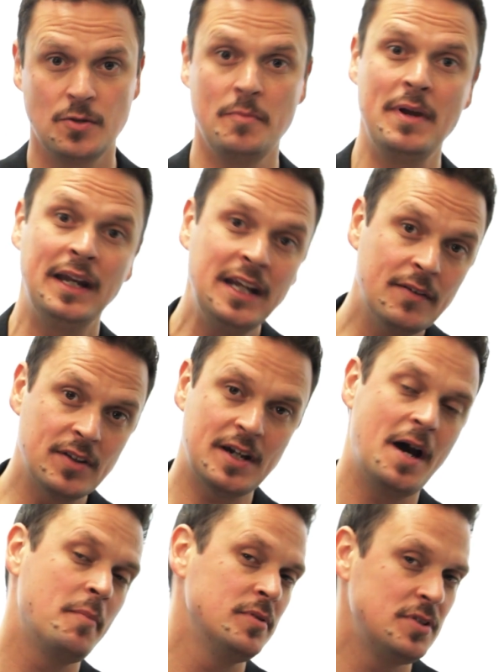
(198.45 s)
So many of the
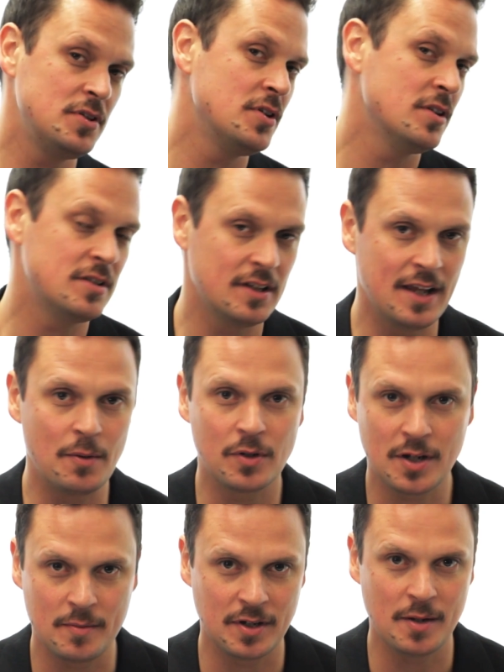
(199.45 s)
compositions that they
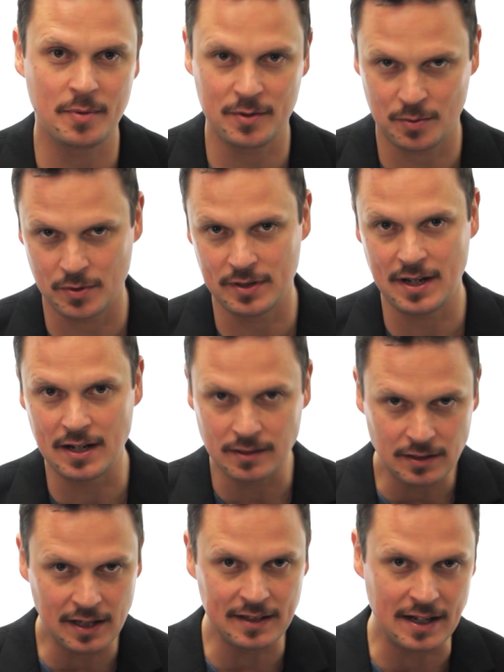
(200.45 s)
were coming up with were
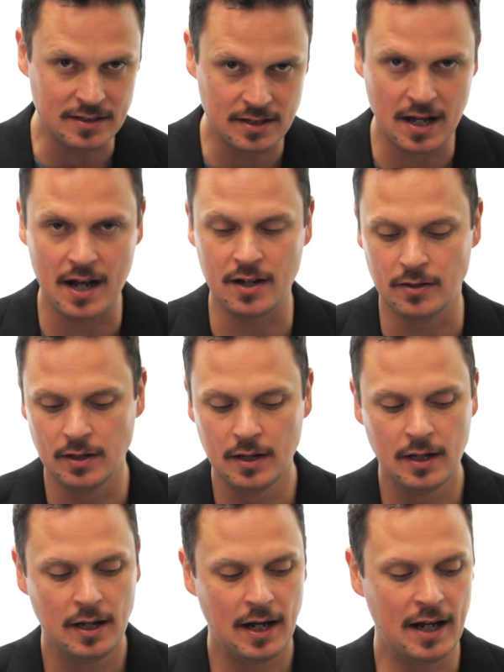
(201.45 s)
in that style,
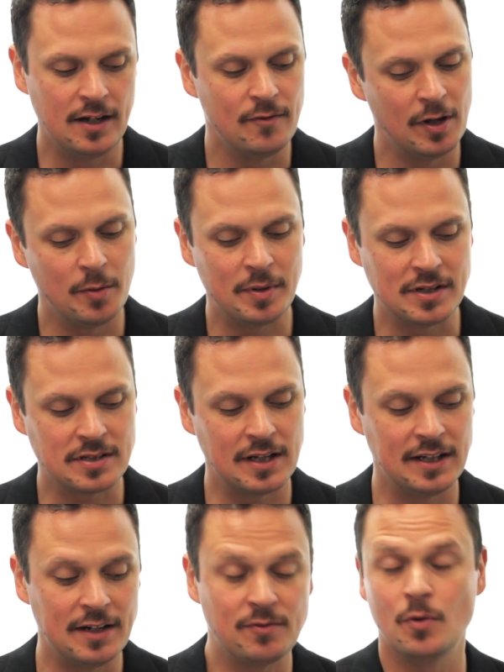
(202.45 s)
and developing a
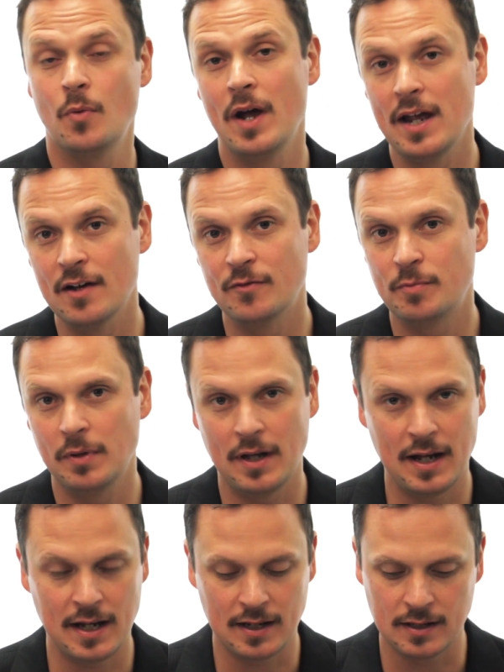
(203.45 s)
slightly different way of
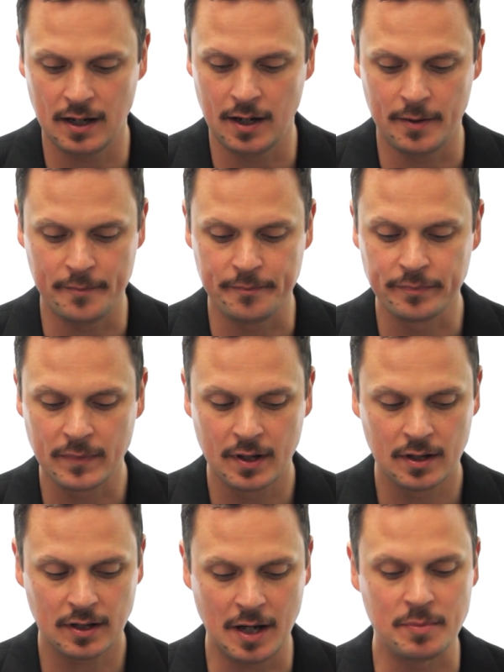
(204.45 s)
playing
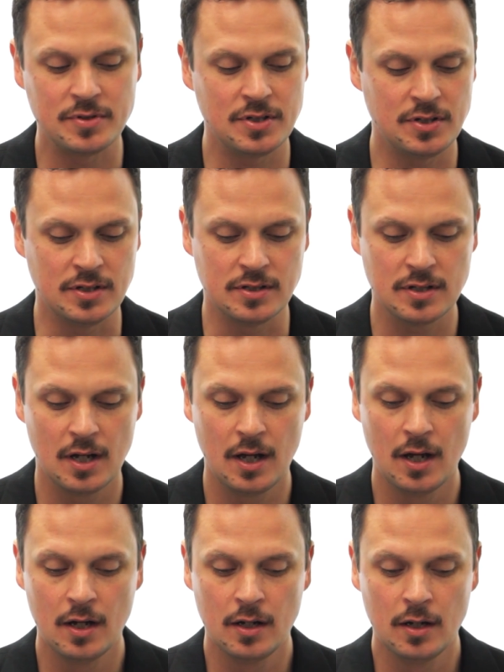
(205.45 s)
compositions.
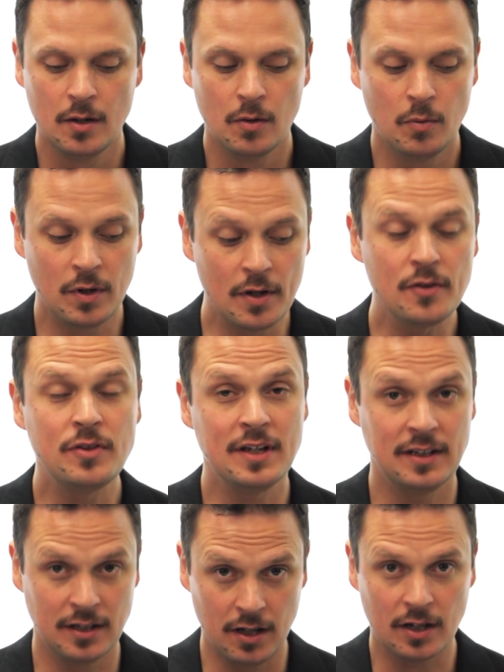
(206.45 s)
One other
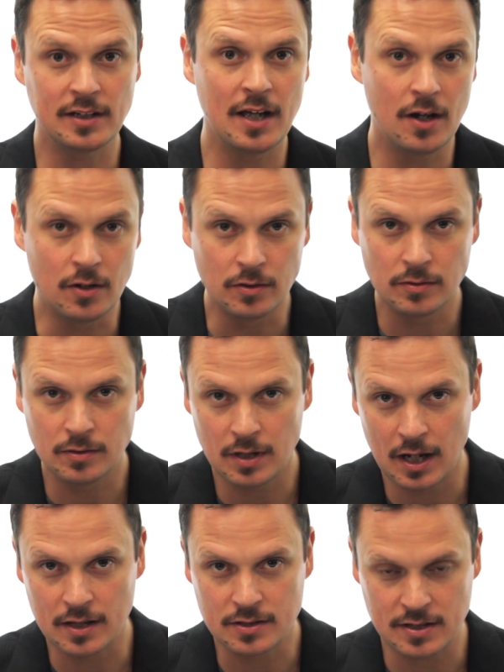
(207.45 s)
thing in the Lucknow
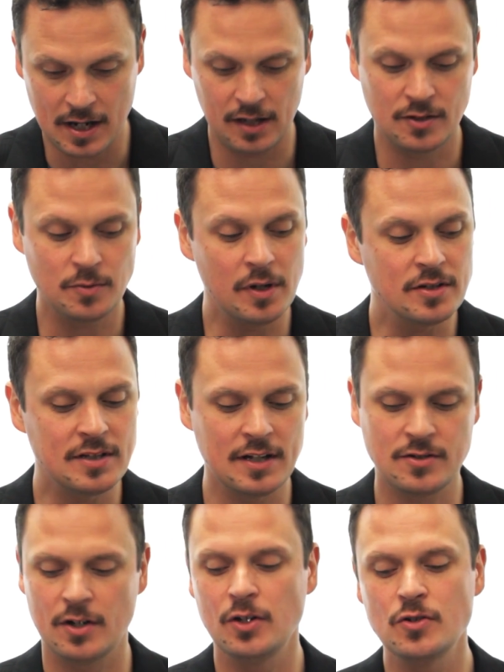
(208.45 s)
style as well is
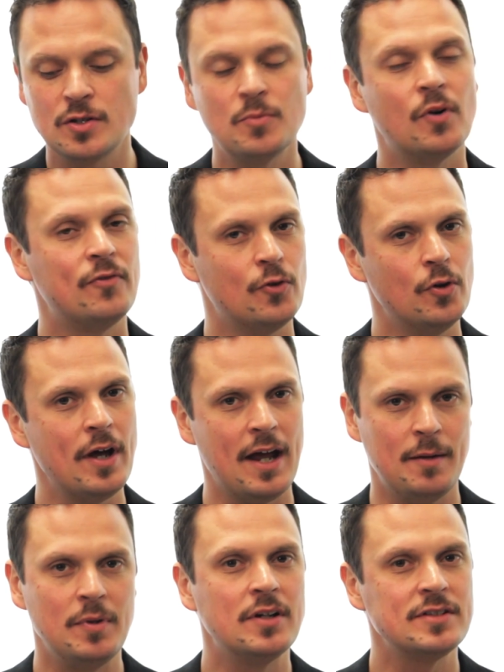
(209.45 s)
they started using more full
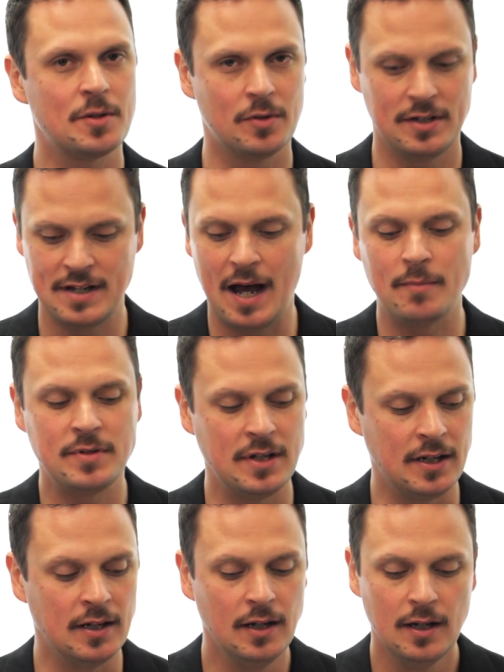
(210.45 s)
hand because they were
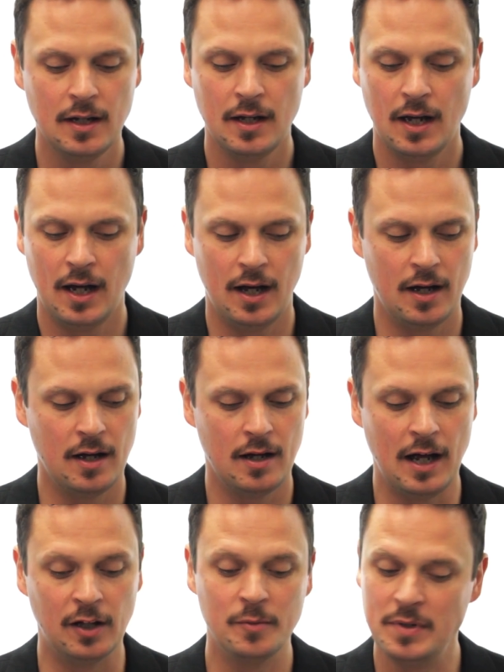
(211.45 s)
adopting
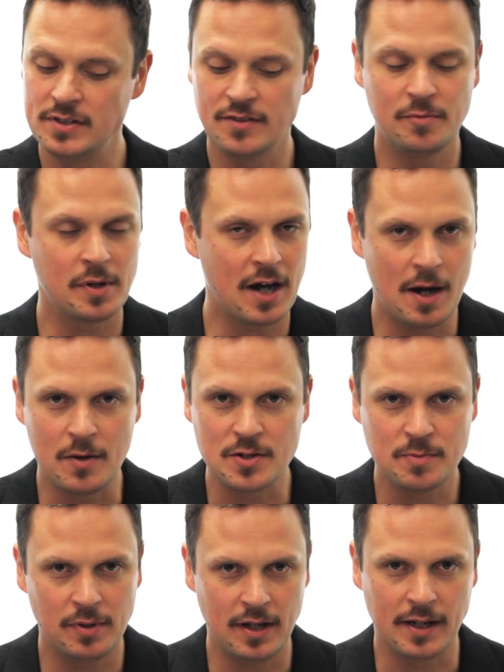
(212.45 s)
elements of
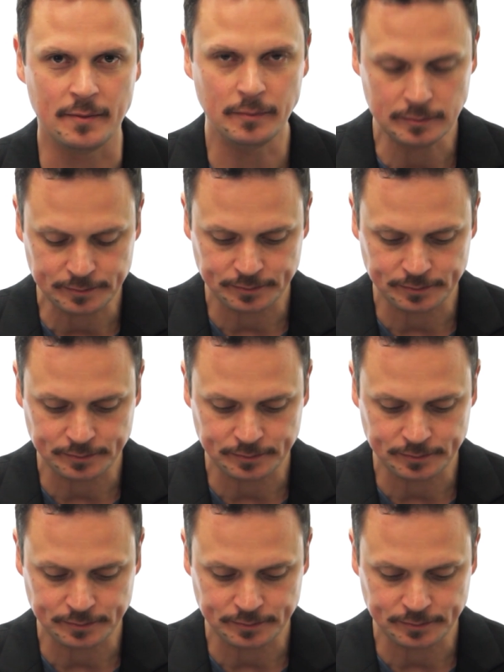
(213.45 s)
Pakhawaj playing.